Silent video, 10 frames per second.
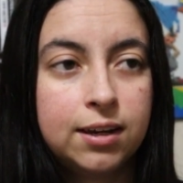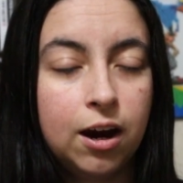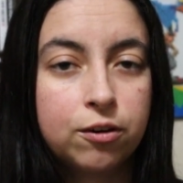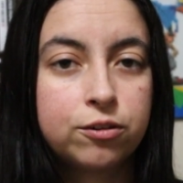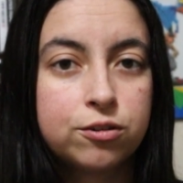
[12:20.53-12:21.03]
the
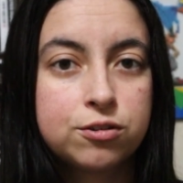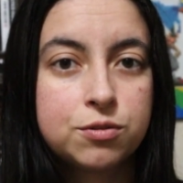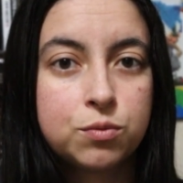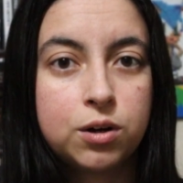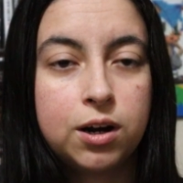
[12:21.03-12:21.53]

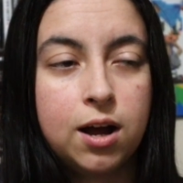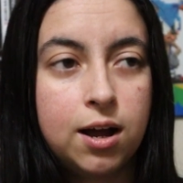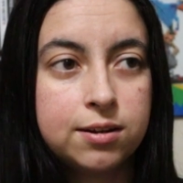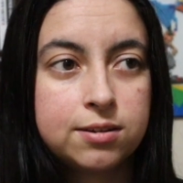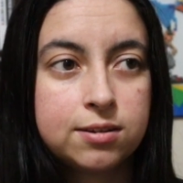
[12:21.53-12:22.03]
characters were
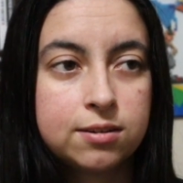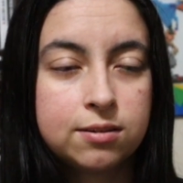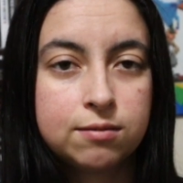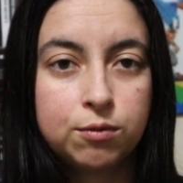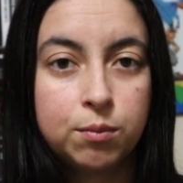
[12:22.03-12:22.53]
not
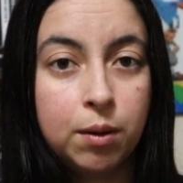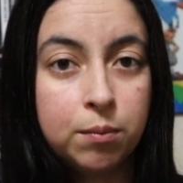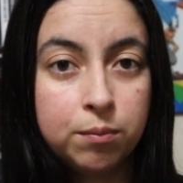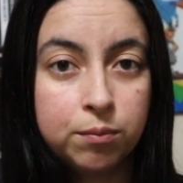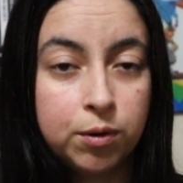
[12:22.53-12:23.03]

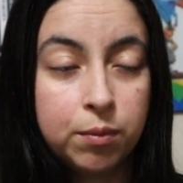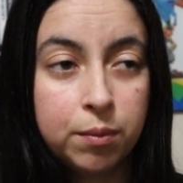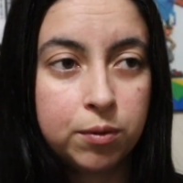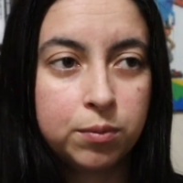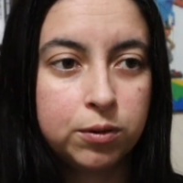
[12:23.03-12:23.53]
remem-
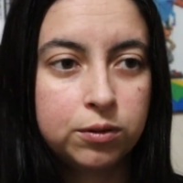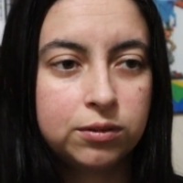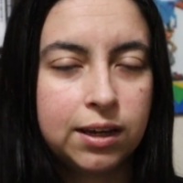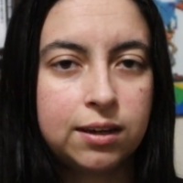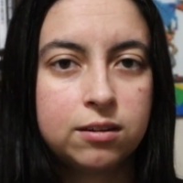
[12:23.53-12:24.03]

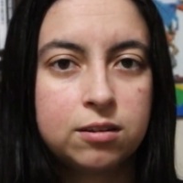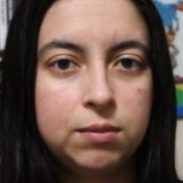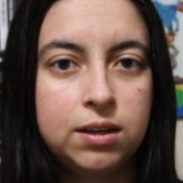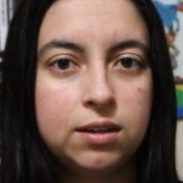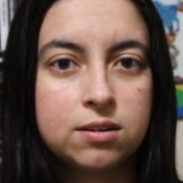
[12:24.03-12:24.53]
rememberable. Like
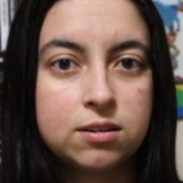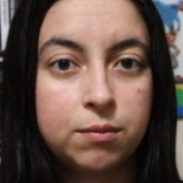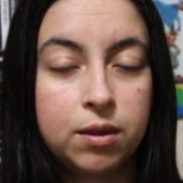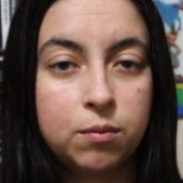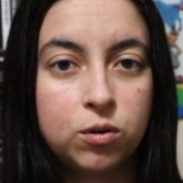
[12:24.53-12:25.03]
to me,
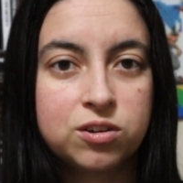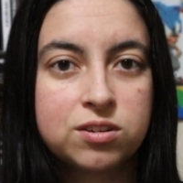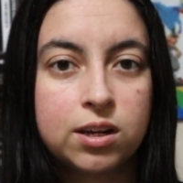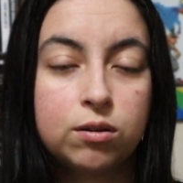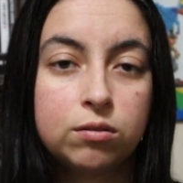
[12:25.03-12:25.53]
some of them were
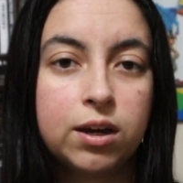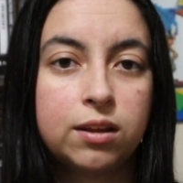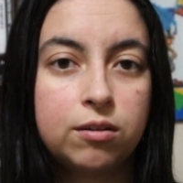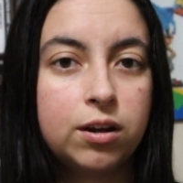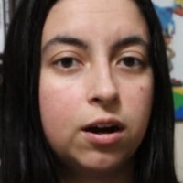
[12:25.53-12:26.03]
just like,
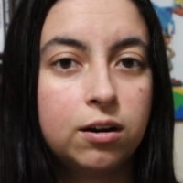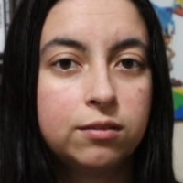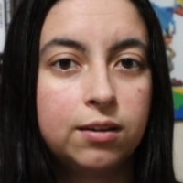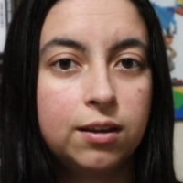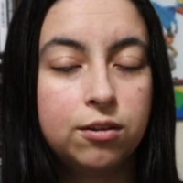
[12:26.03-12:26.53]
okay, they're
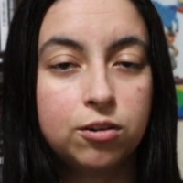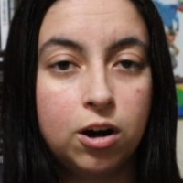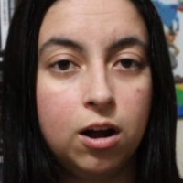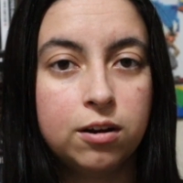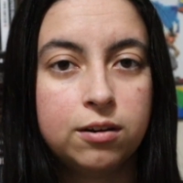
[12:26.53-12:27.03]
there, and then they're
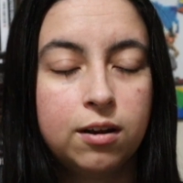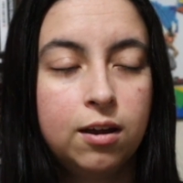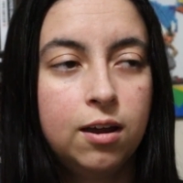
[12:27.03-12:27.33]
gone.